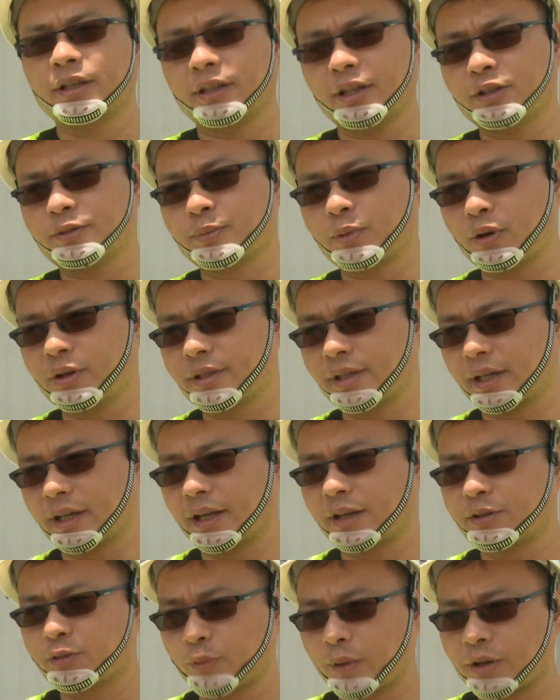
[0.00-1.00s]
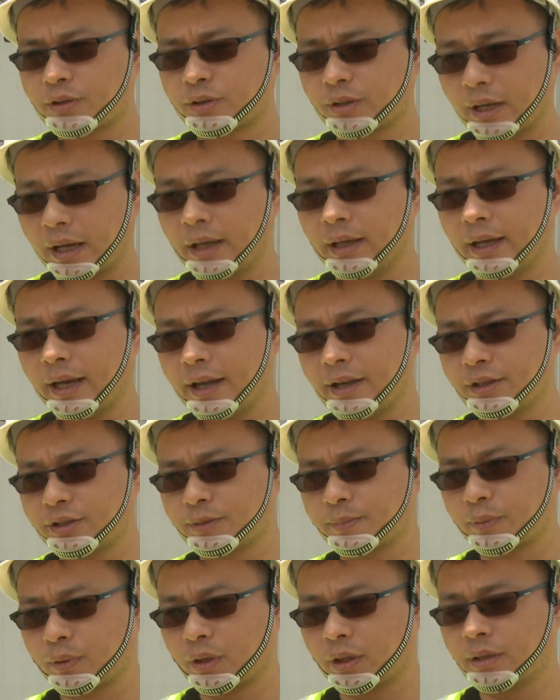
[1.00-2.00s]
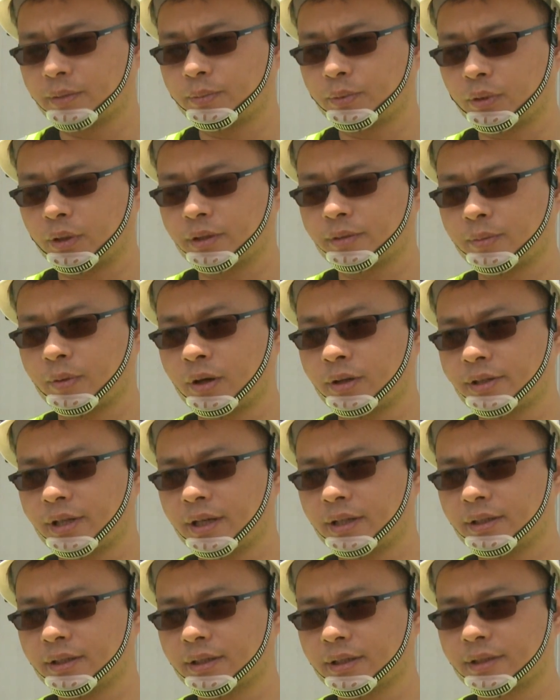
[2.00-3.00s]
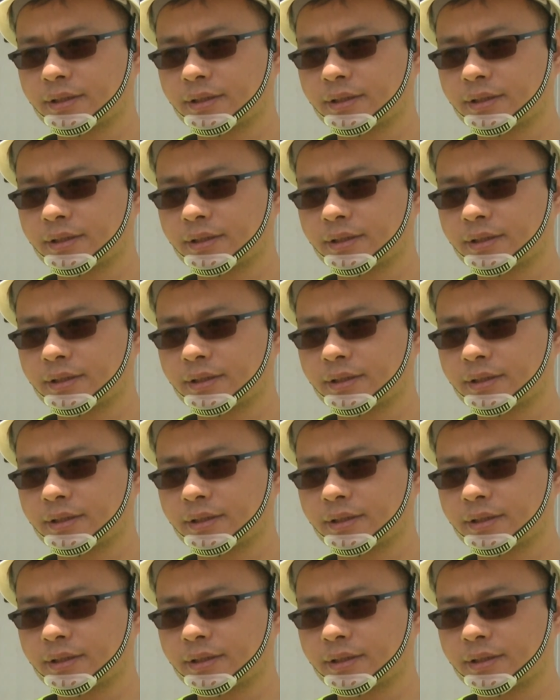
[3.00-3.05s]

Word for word: This project is waste and energy pro project.